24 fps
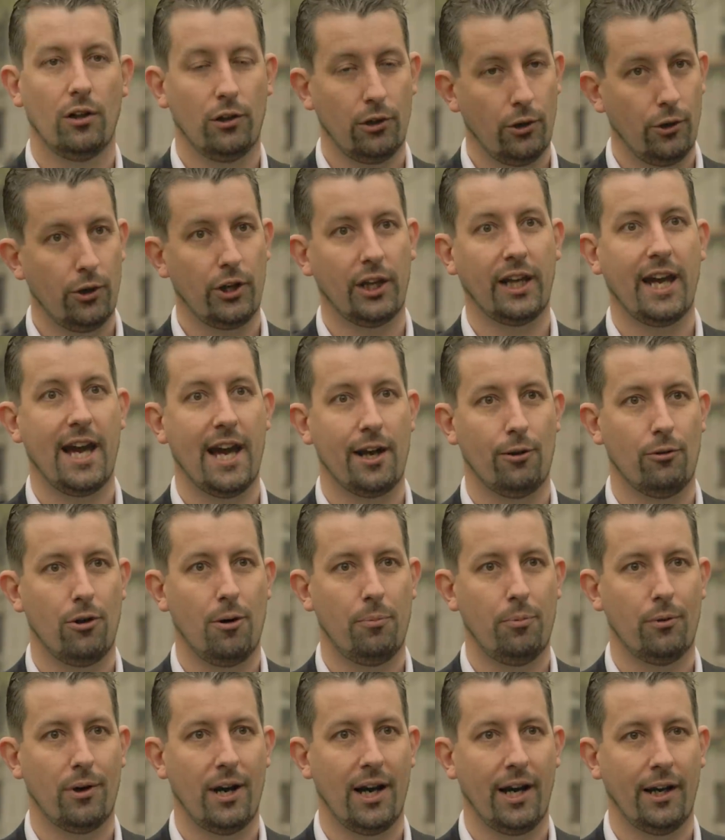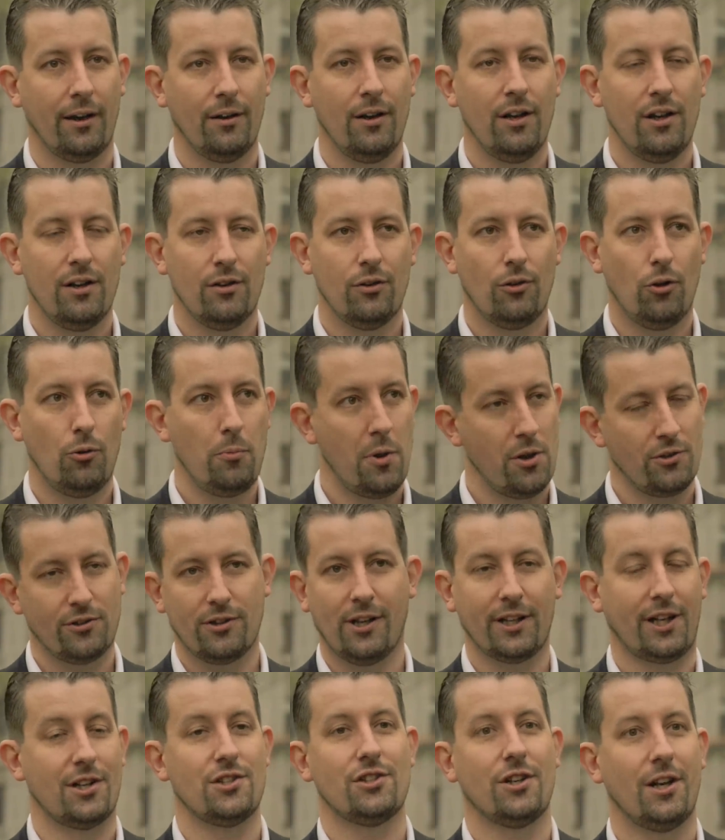learning how to operate almost
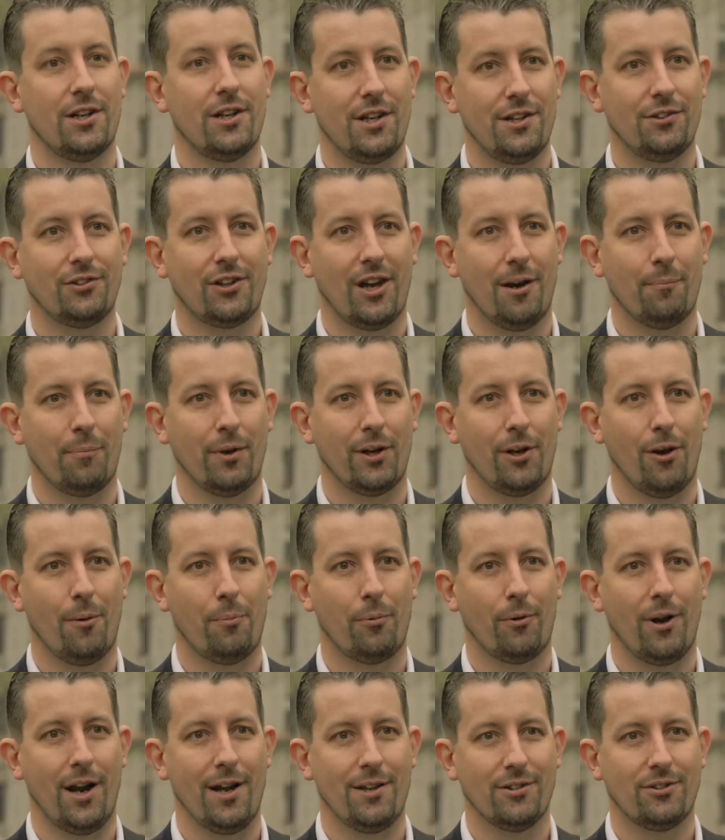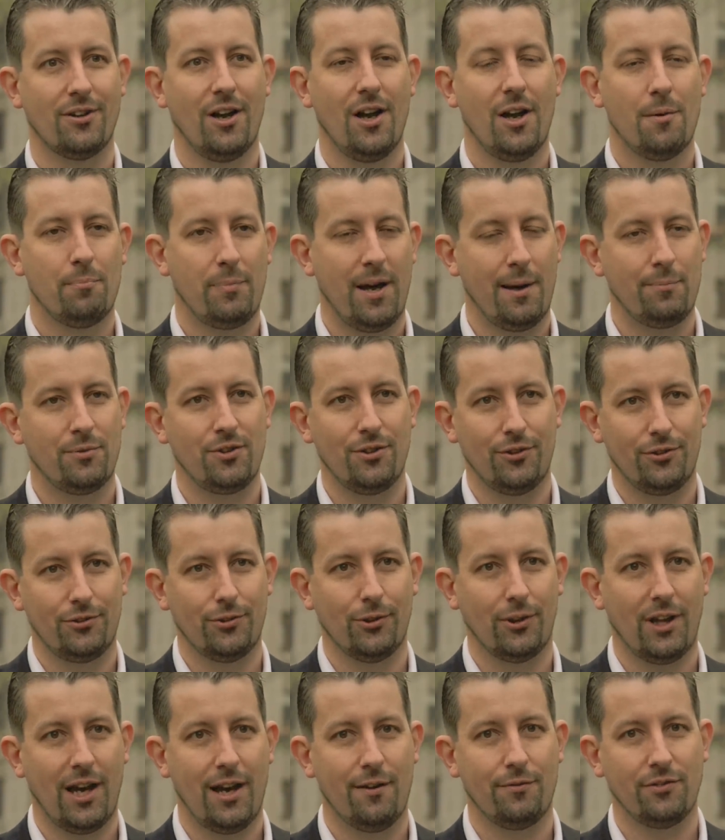like a Chinese company operates. Perhaps you
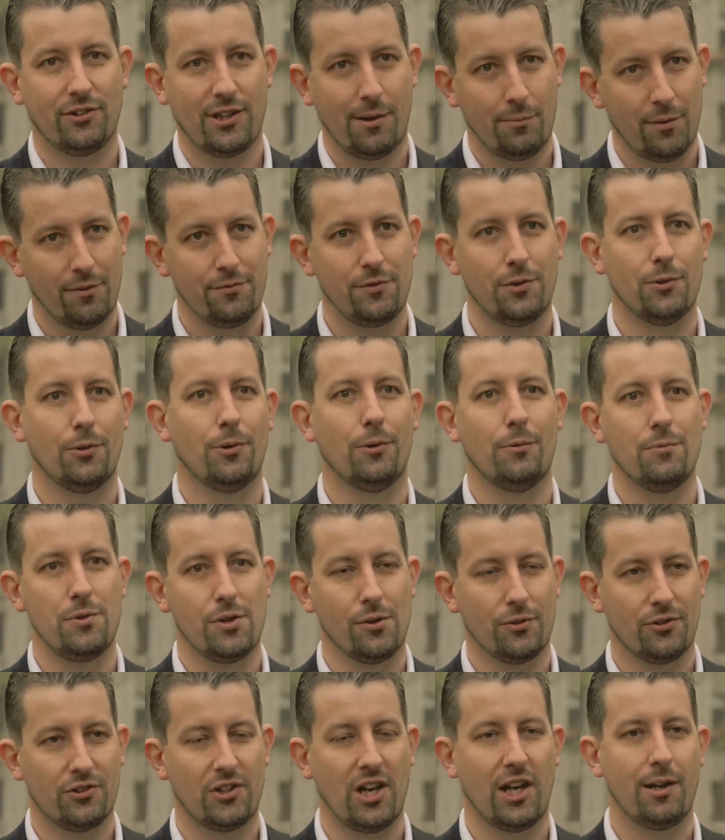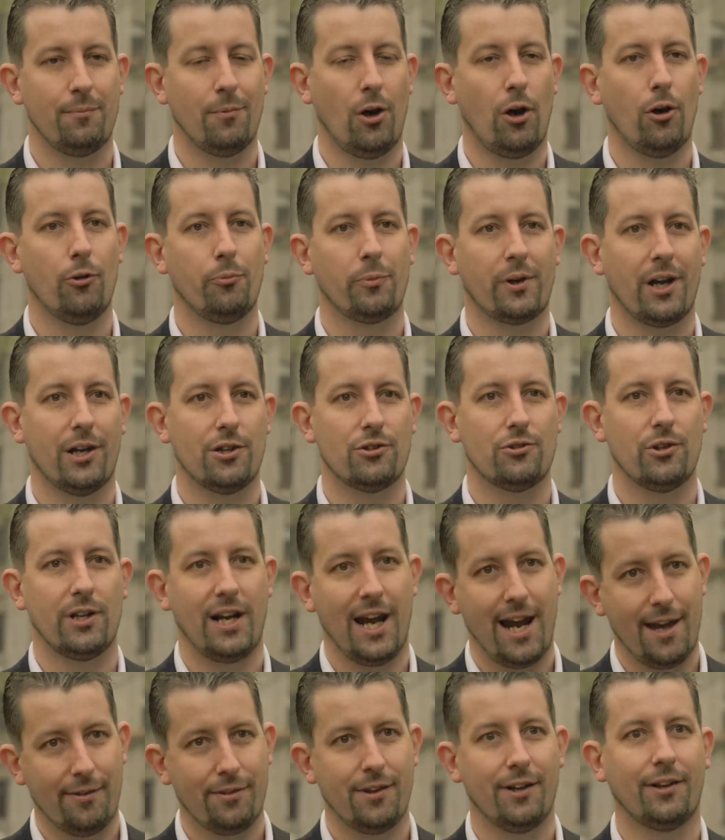still have some of your same home country
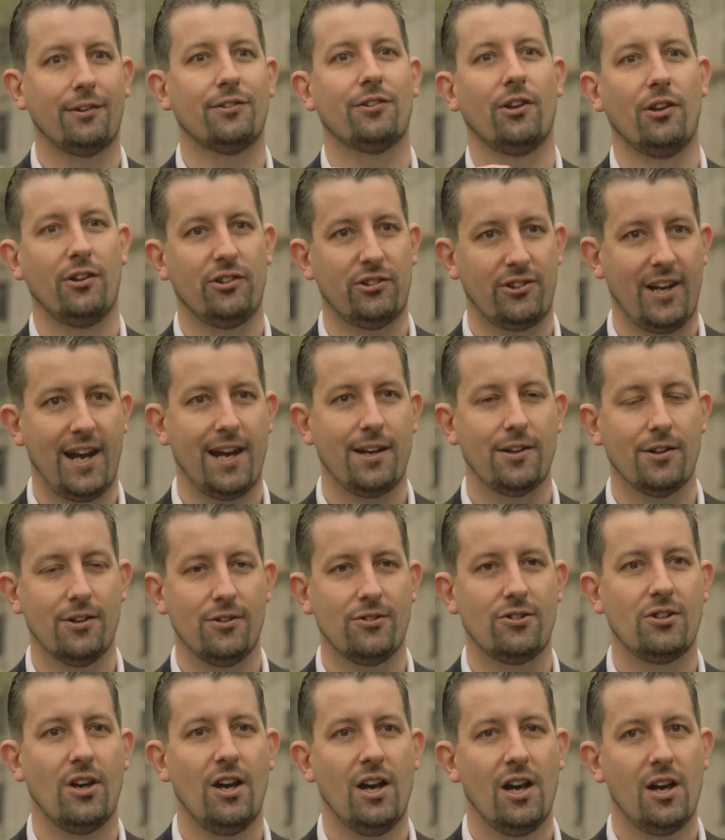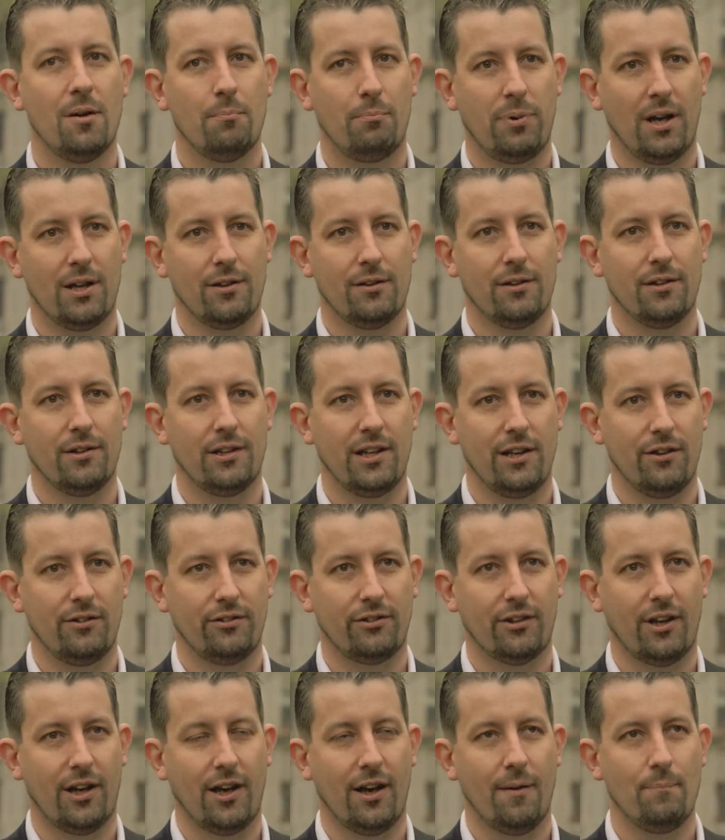ethics and standards, but
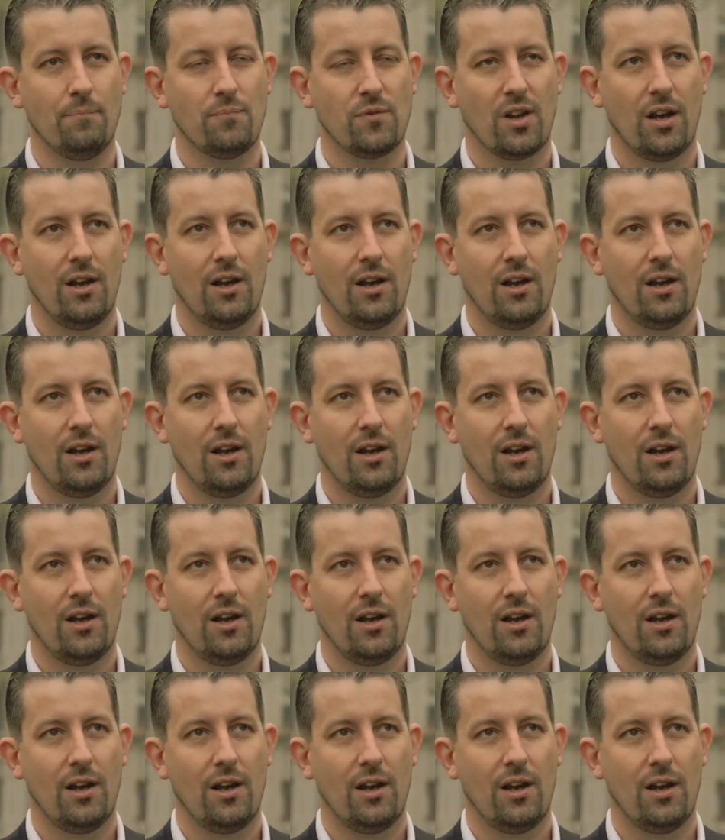there's a